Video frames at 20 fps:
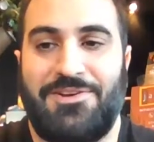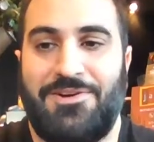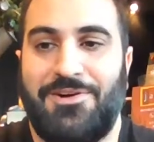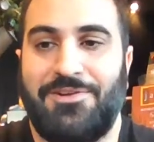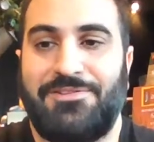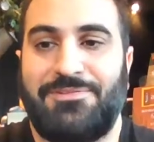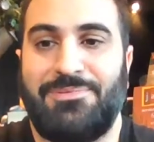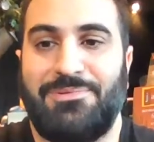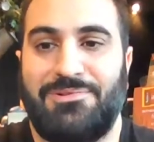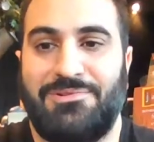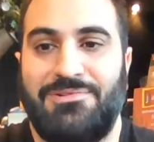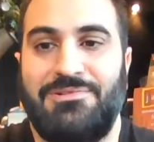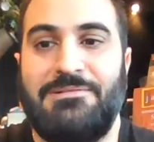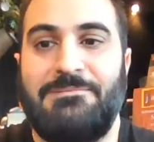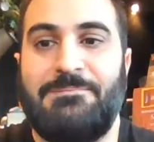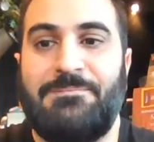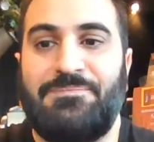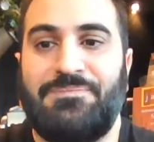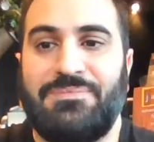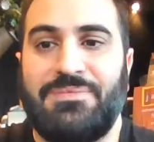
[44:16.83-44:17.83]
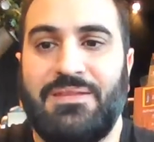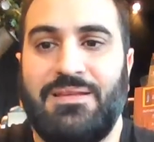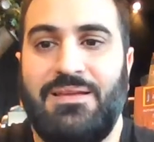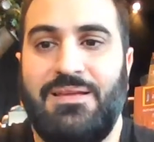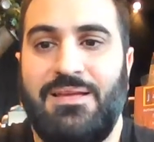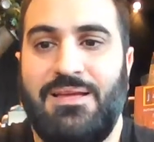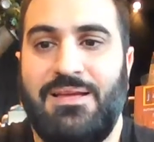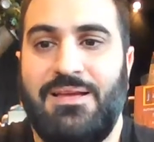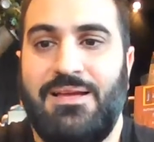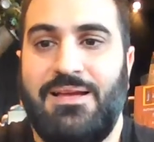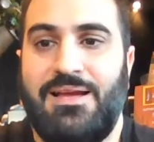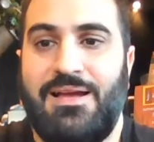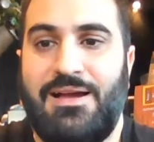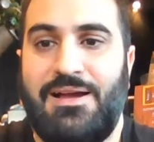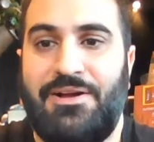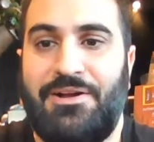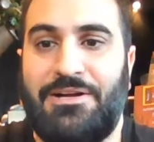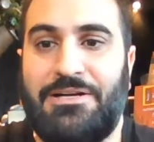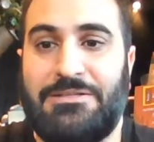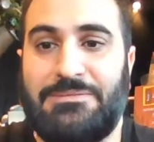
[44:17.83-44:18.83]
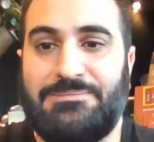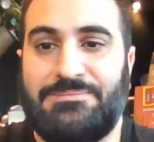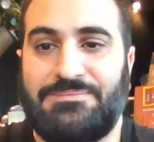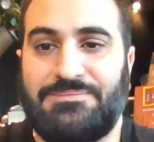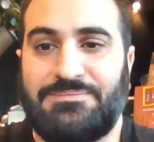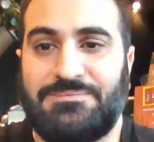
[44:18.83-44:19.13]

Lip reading: hospital, and